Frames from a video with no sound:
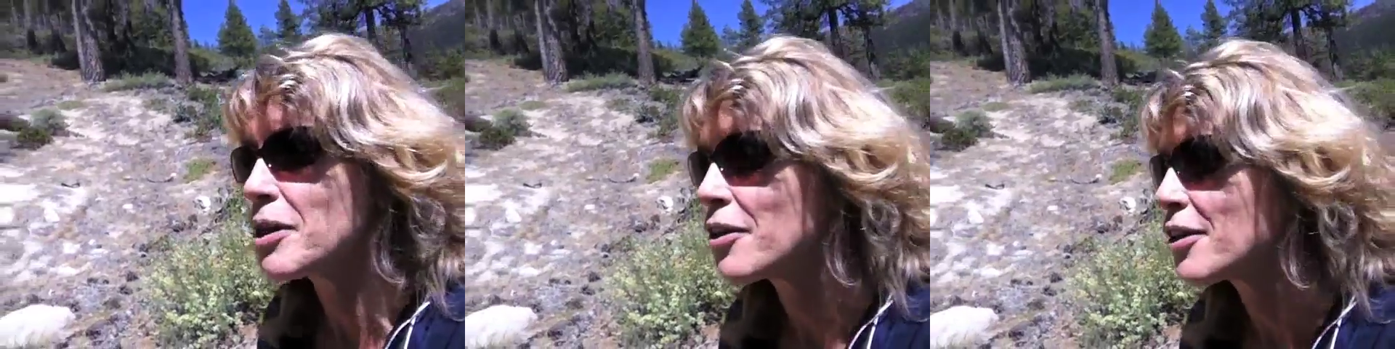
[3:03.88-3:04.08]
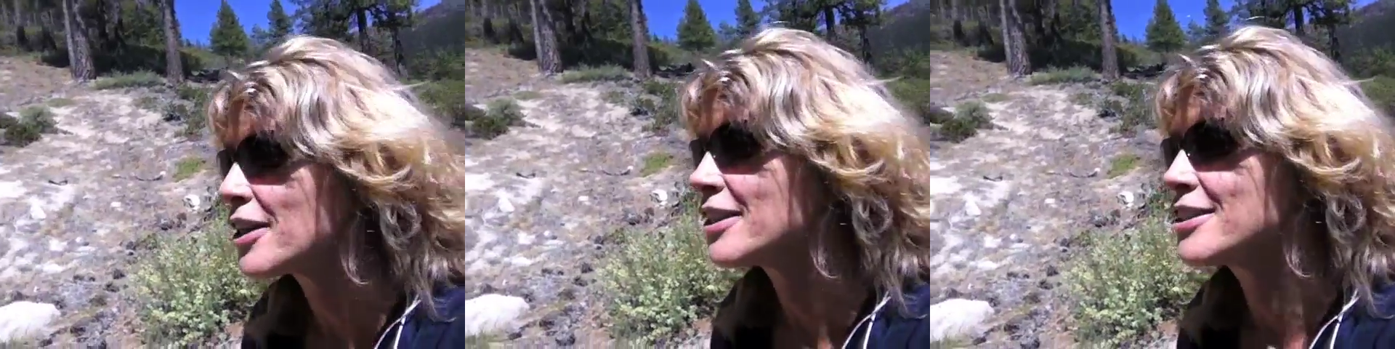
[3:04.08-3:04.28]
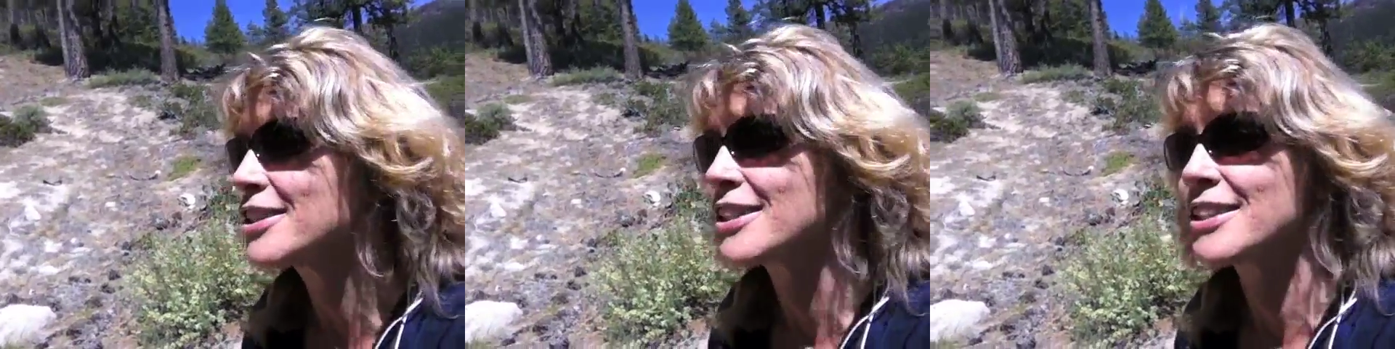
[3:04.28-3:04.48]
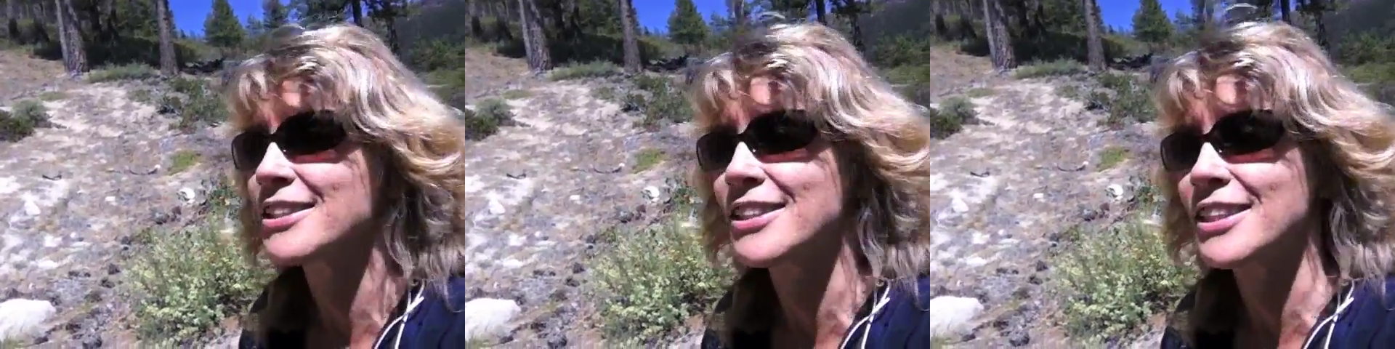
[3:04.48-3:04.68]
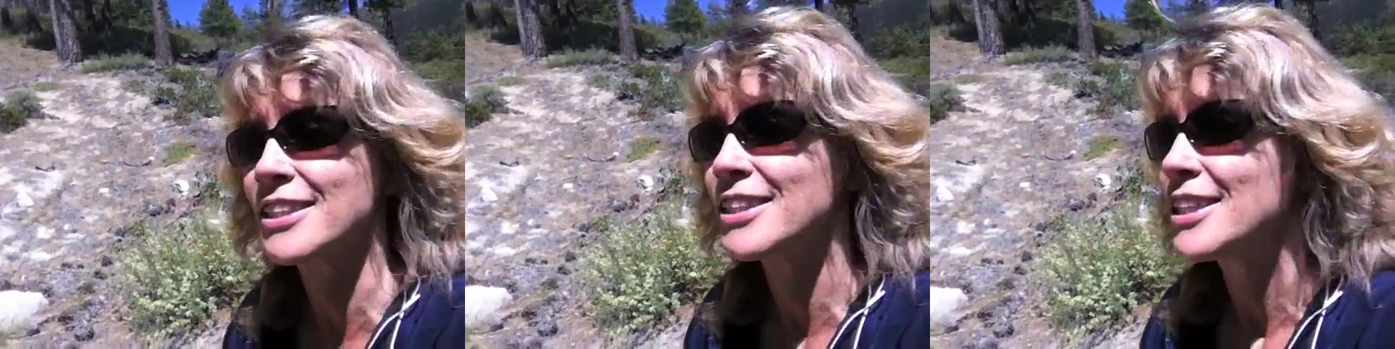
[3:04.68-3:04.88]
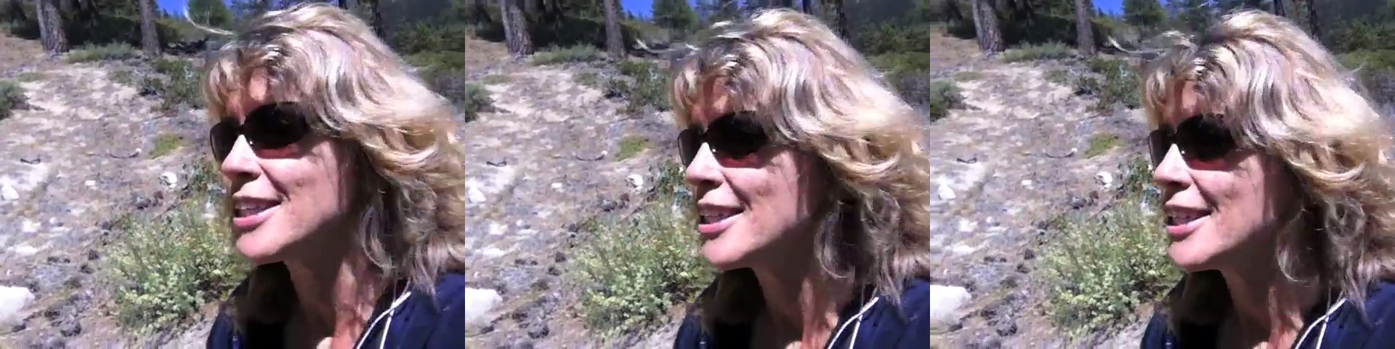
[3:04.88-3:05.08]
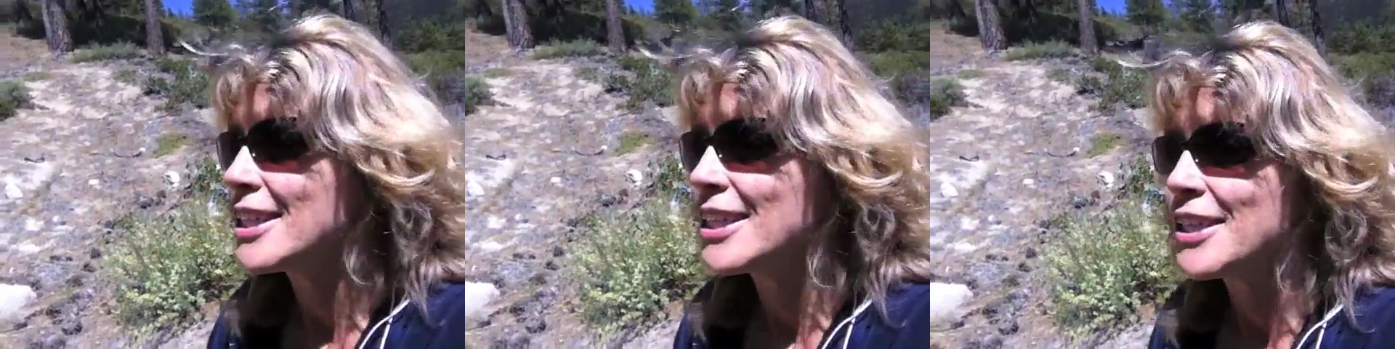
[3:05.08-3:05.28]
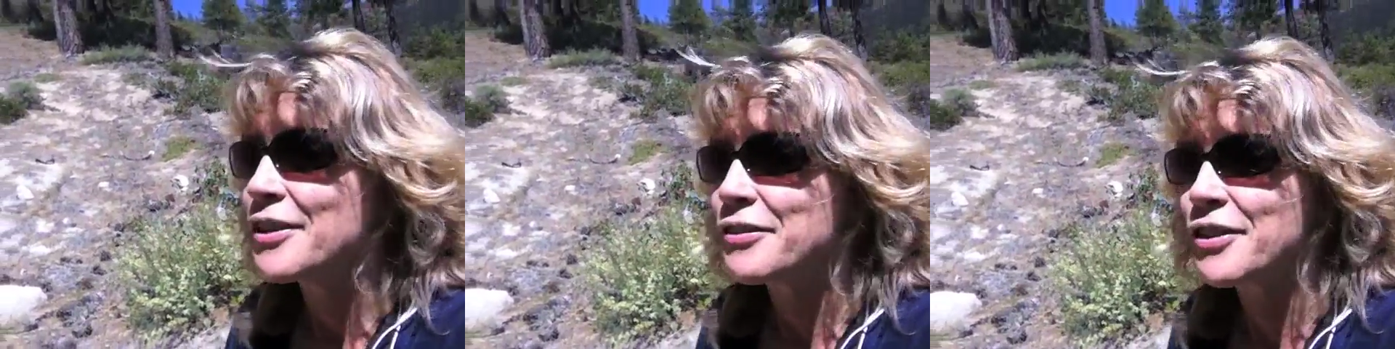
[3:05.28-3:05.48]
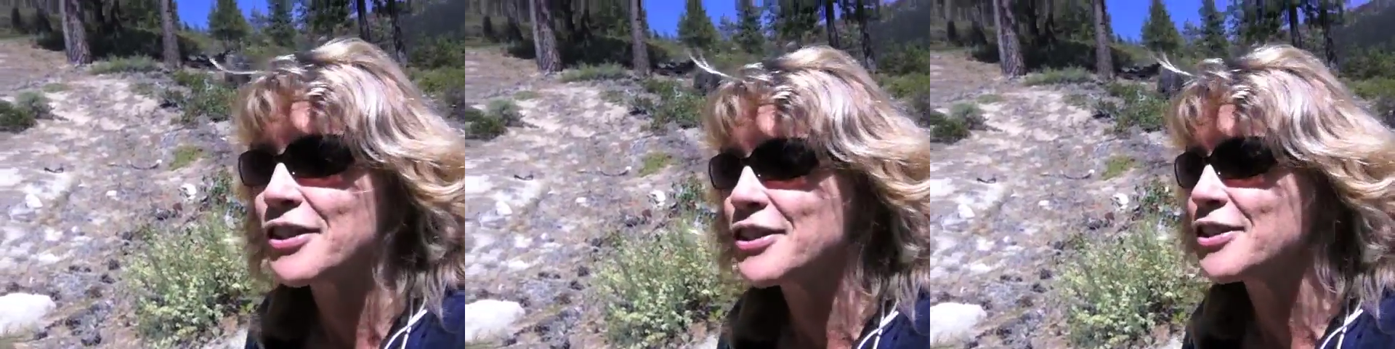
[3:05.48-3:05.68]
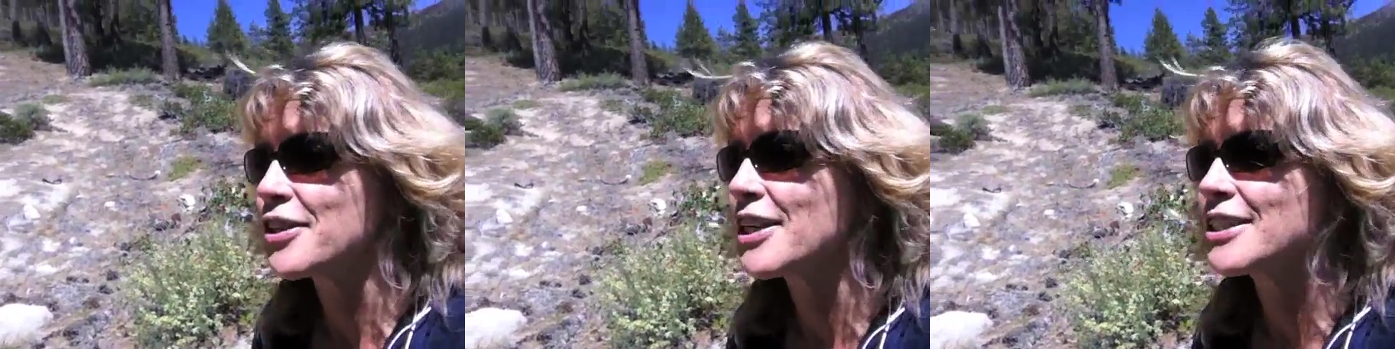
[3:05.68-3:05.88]
blockages and
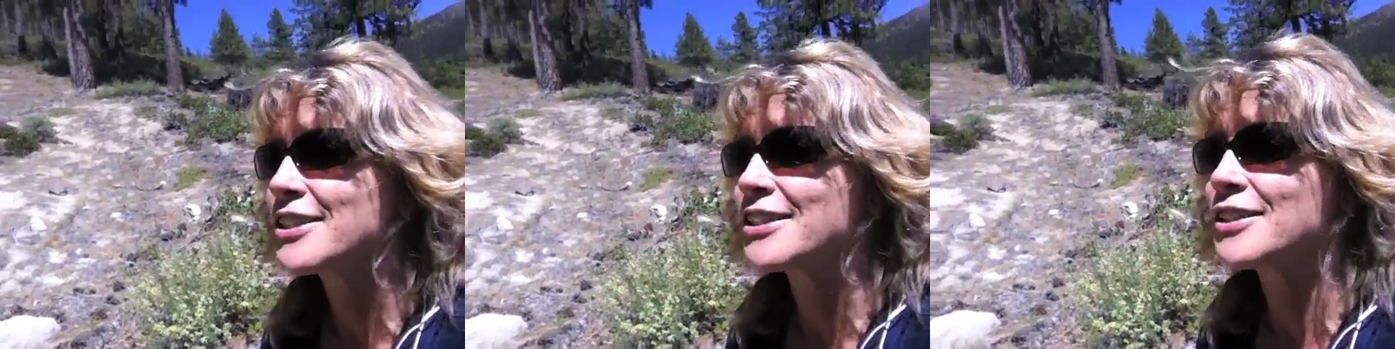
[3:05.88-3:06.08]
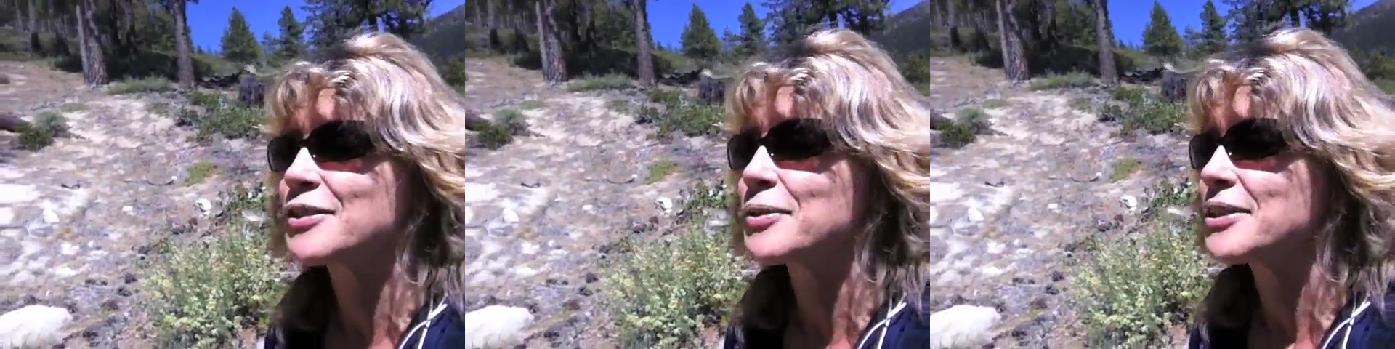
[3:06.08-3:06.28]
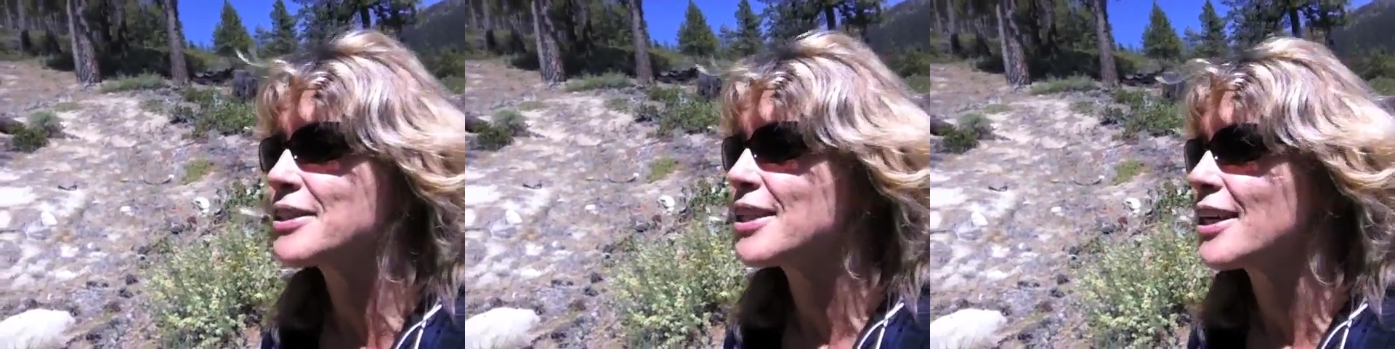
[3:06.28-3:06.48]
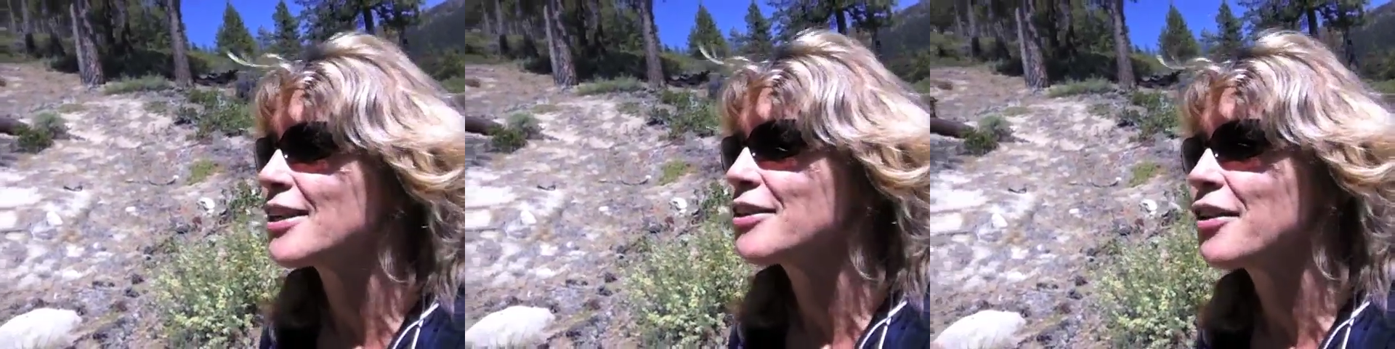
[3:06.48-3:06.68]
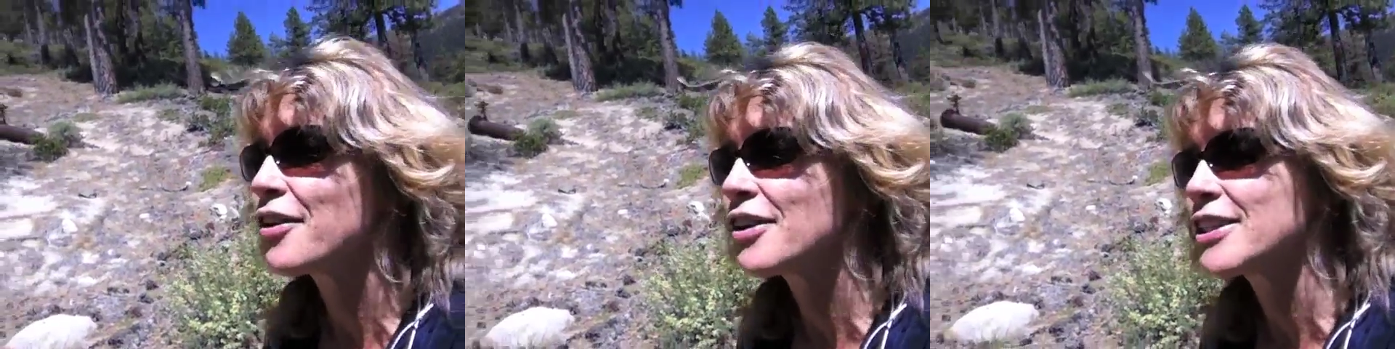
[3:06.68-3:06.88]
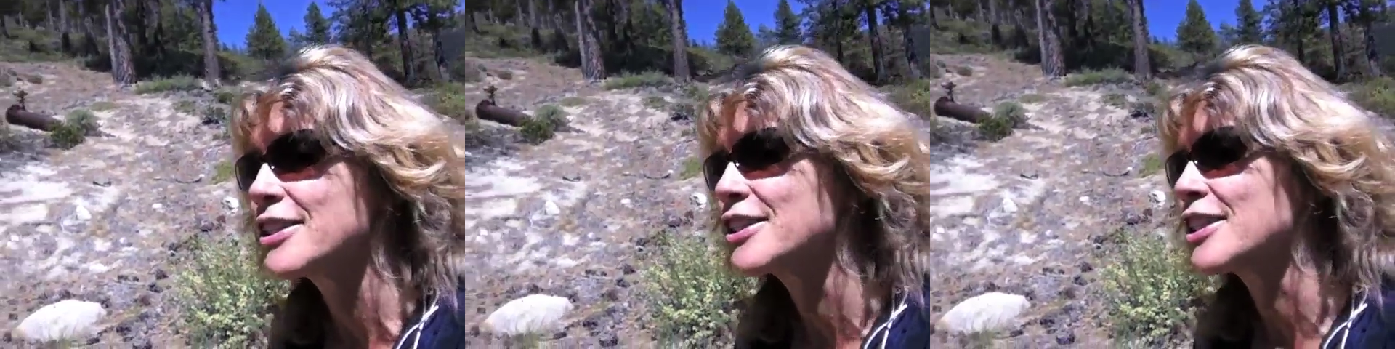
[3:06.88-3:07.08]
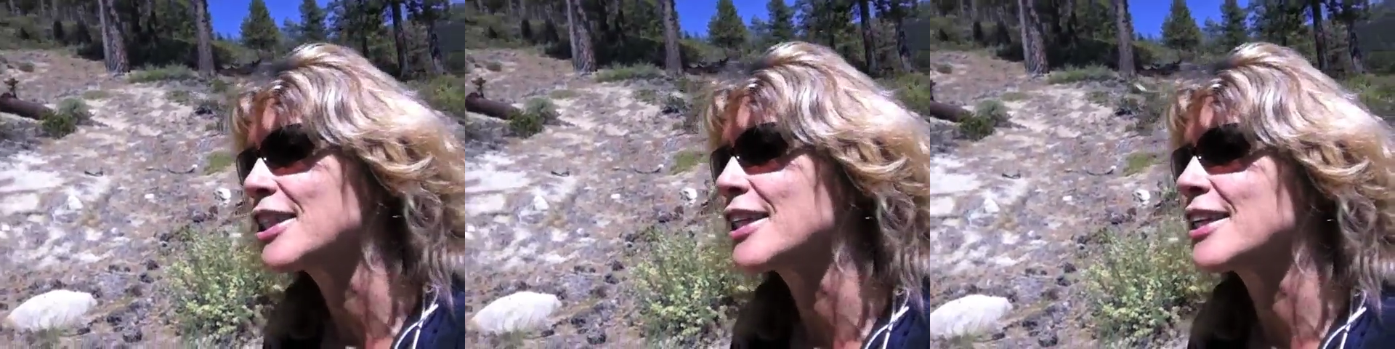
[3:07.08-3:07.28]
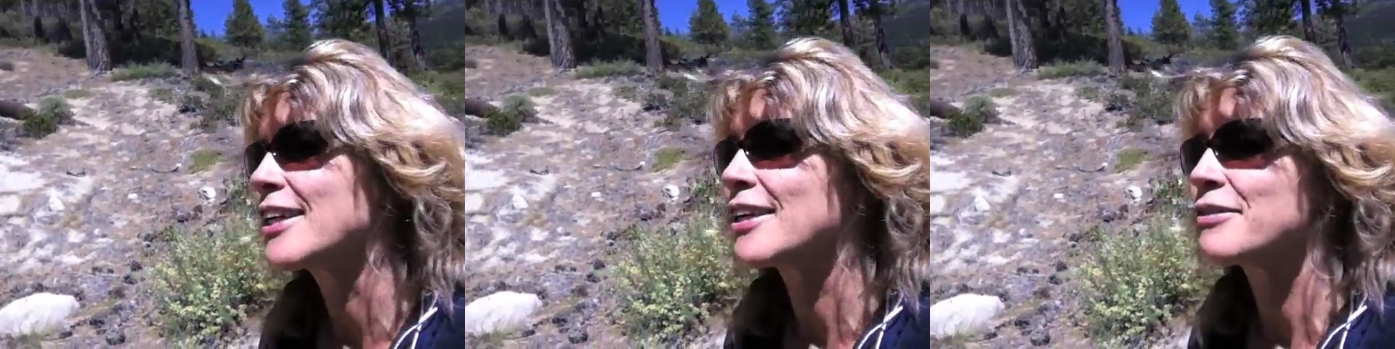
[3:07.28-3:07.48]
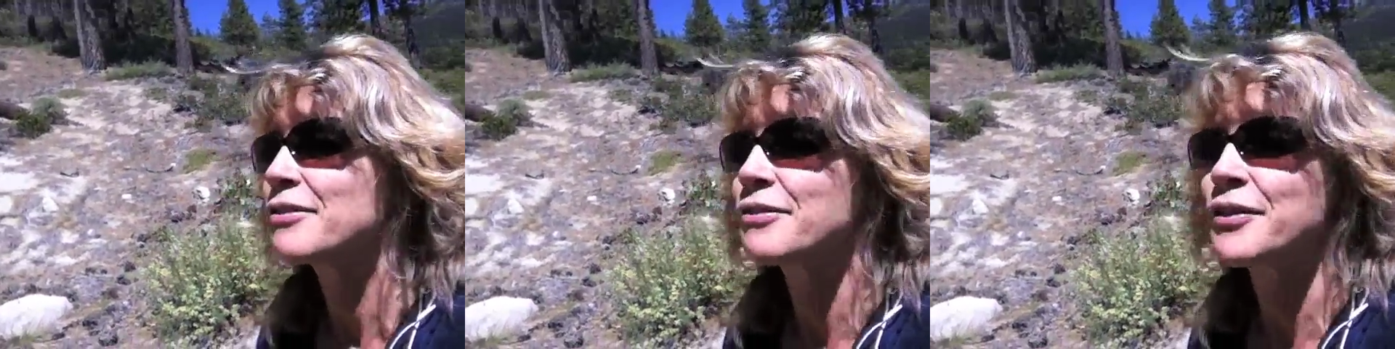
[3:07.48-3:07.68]
frustrations with technology and